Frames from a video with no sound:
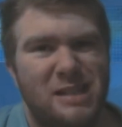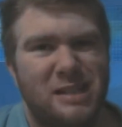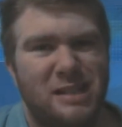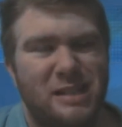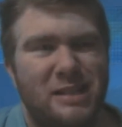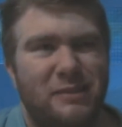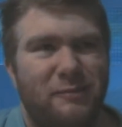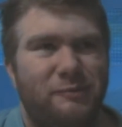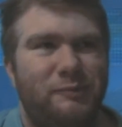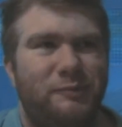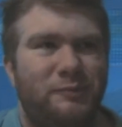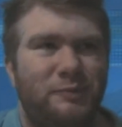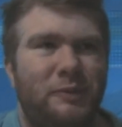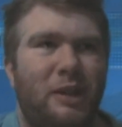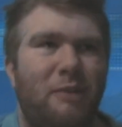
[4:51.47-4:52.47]
Now,
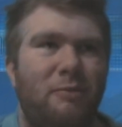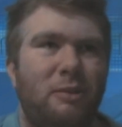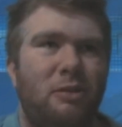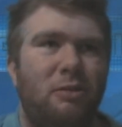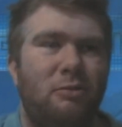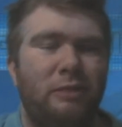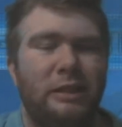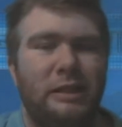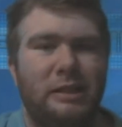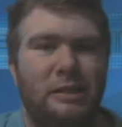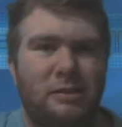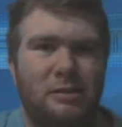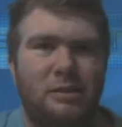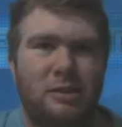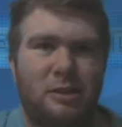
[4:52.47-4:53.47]
I'm not
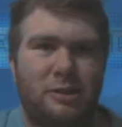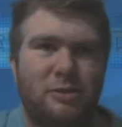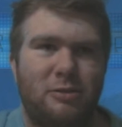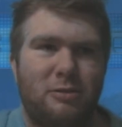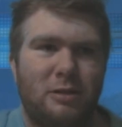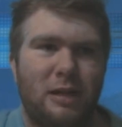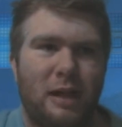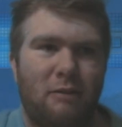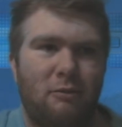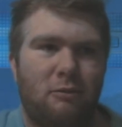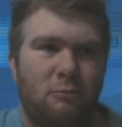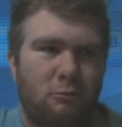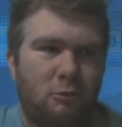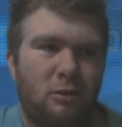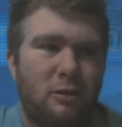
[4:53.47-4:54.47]
really sure how
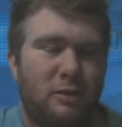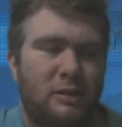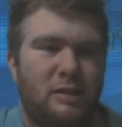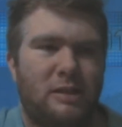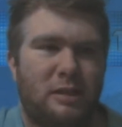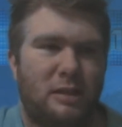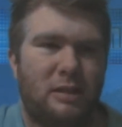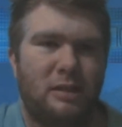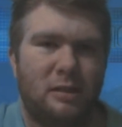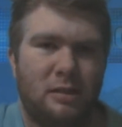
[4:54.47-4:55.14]
it works.